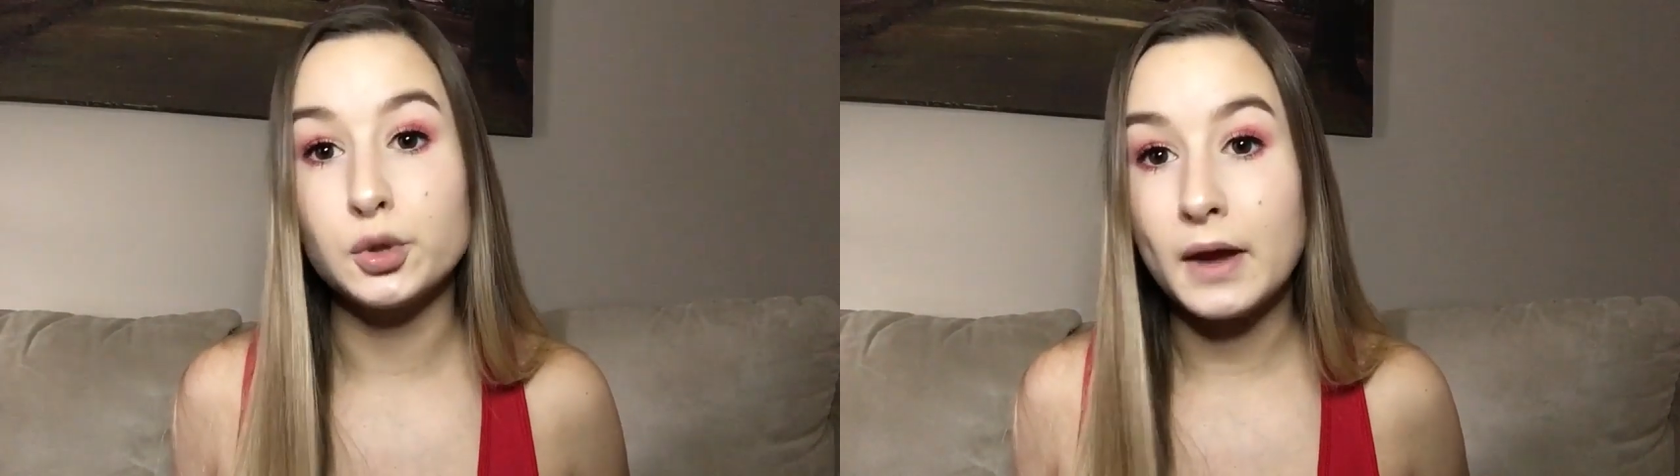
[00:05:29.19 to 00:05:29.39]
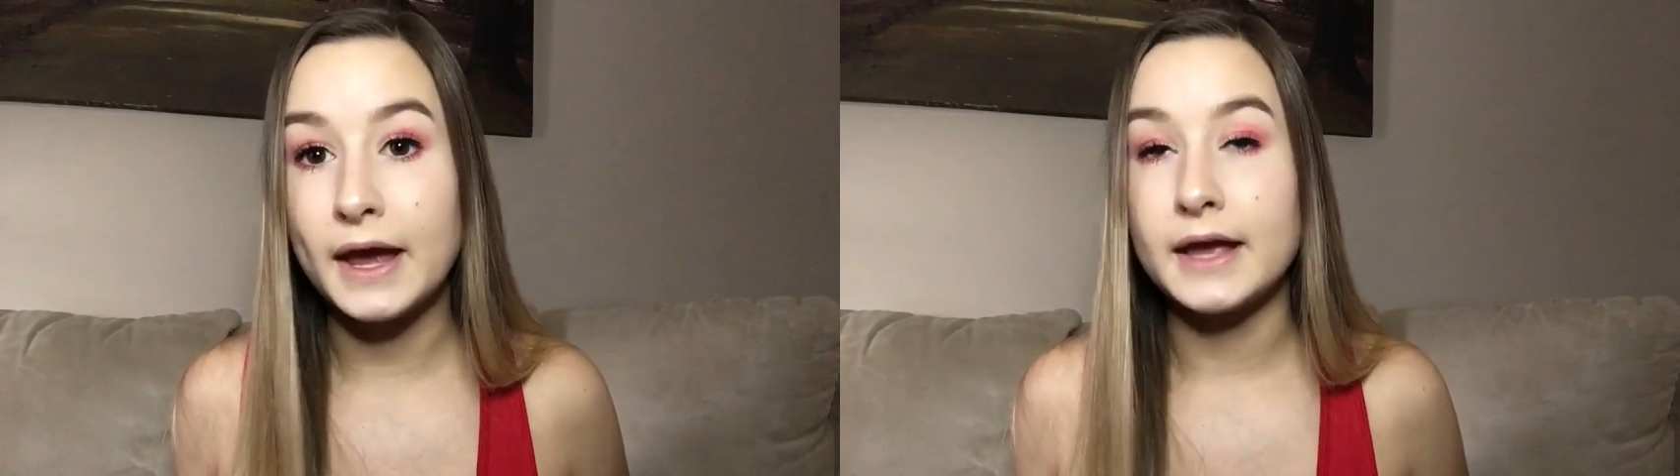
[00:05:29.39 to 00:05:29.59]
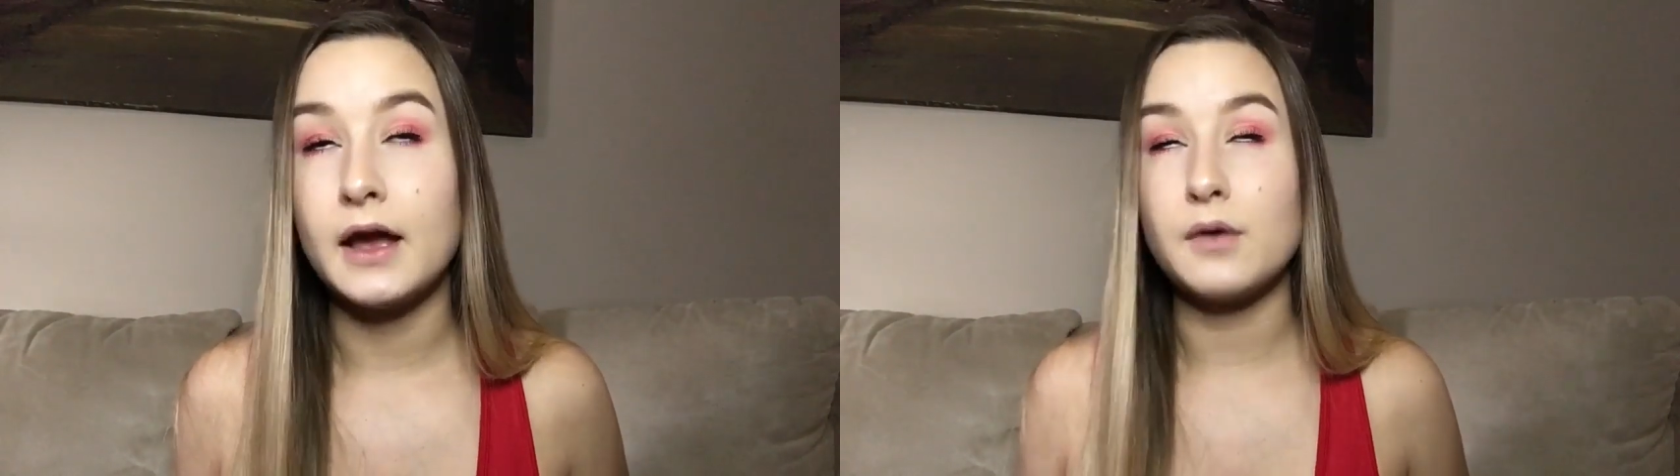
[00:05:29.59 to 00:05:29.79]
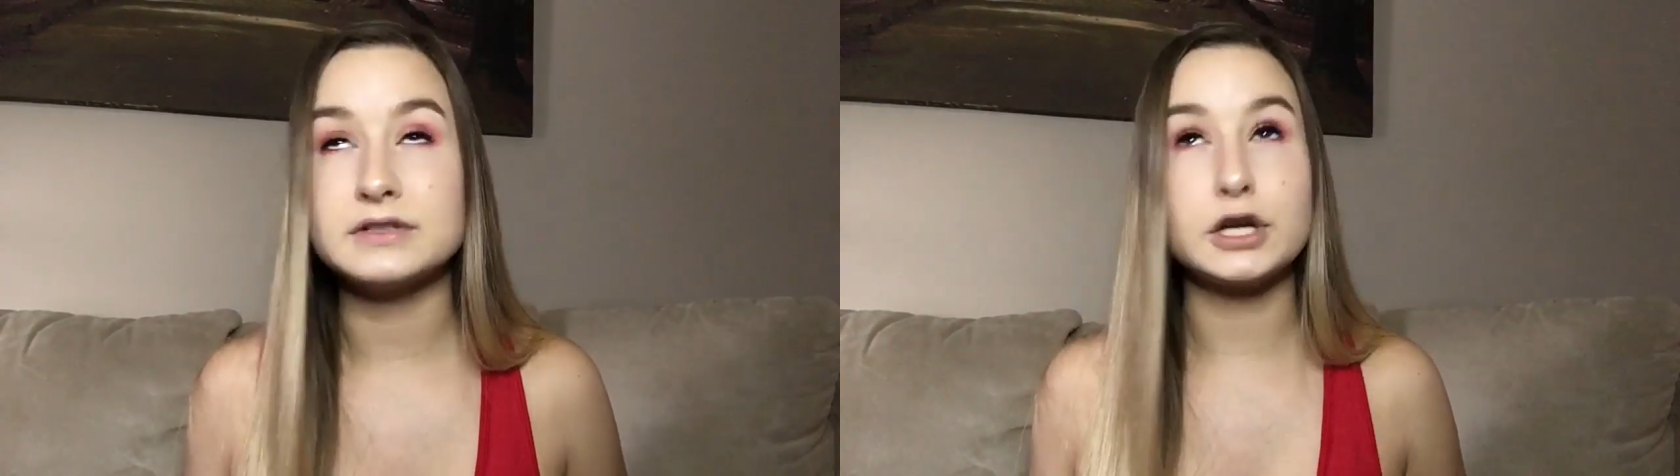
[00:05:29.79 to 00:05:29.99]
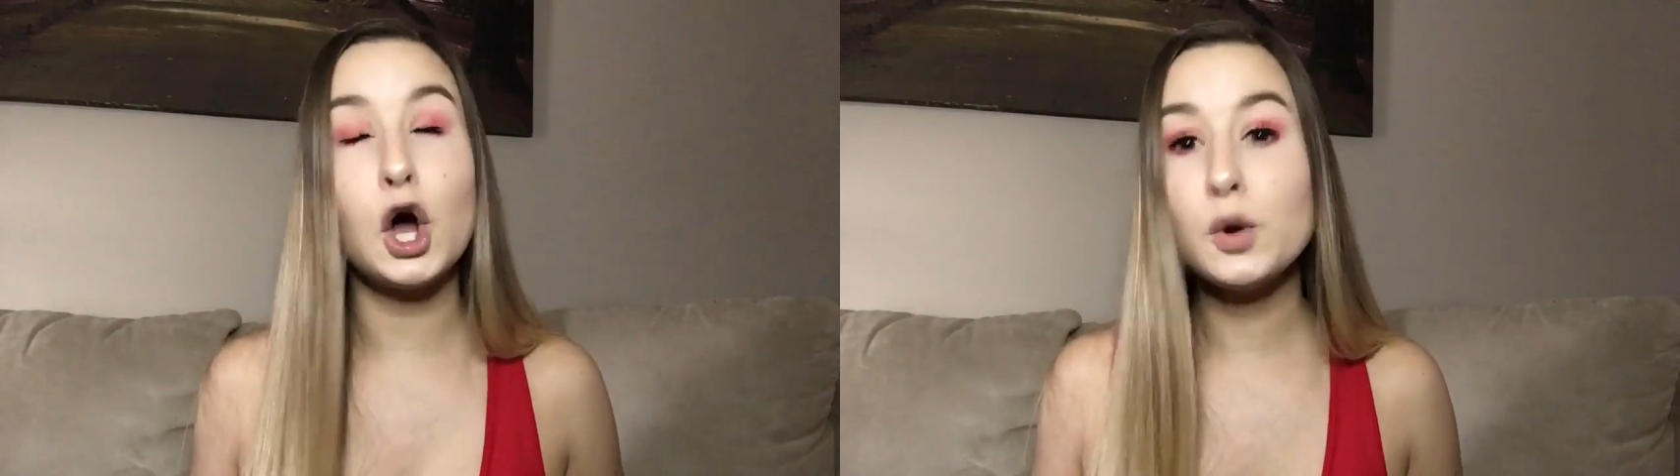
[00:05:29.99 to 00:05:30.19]
okay." I was
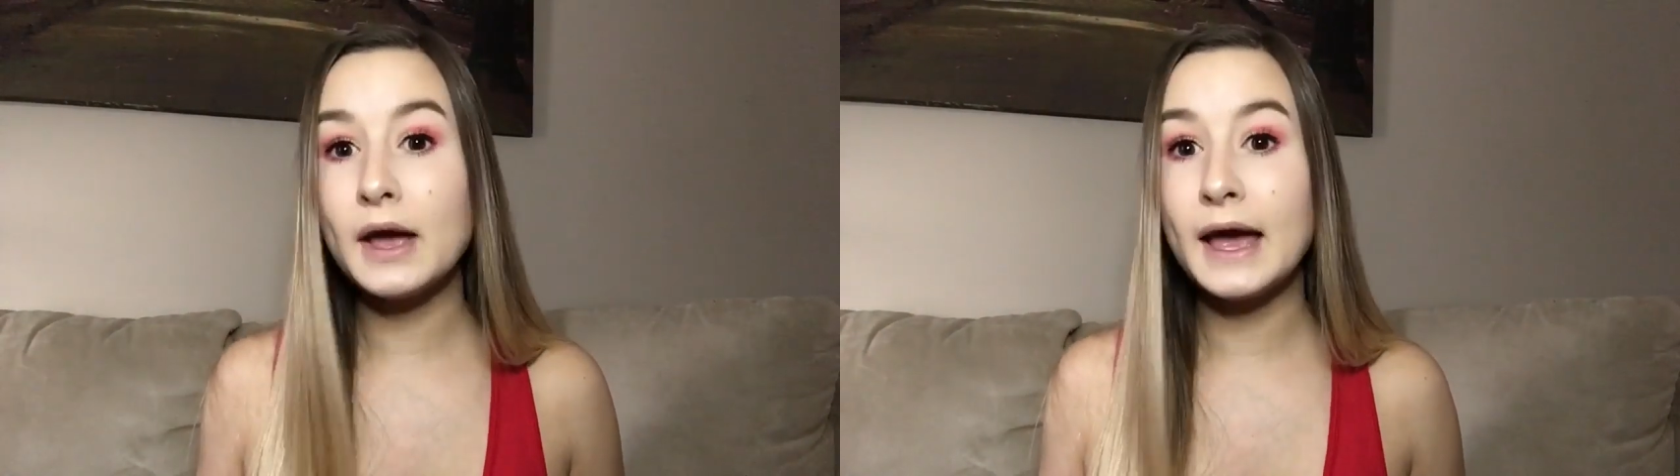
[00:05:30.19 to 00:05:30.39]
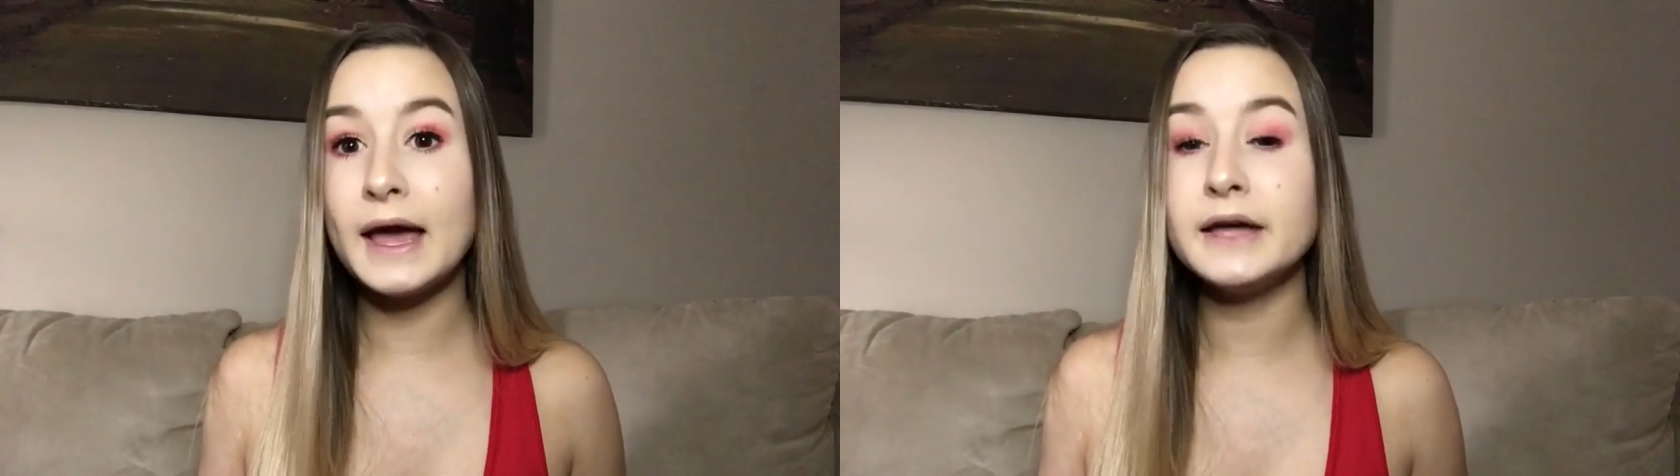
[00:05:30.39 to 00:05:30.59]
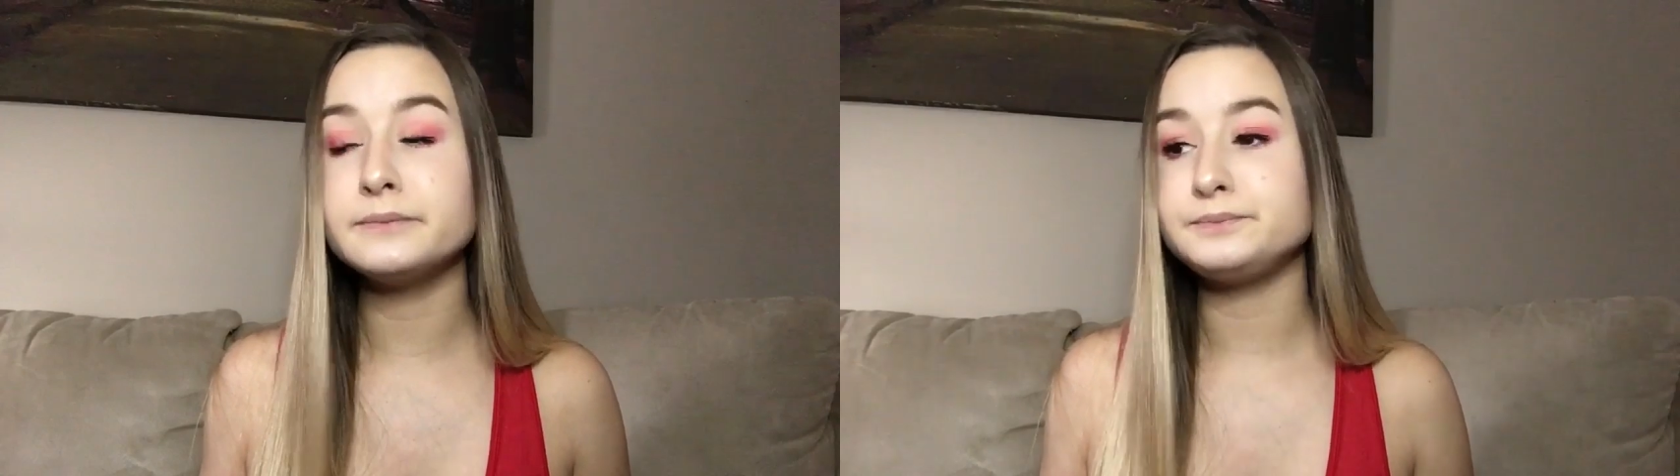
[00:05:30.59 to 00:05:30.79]
like, "Okay."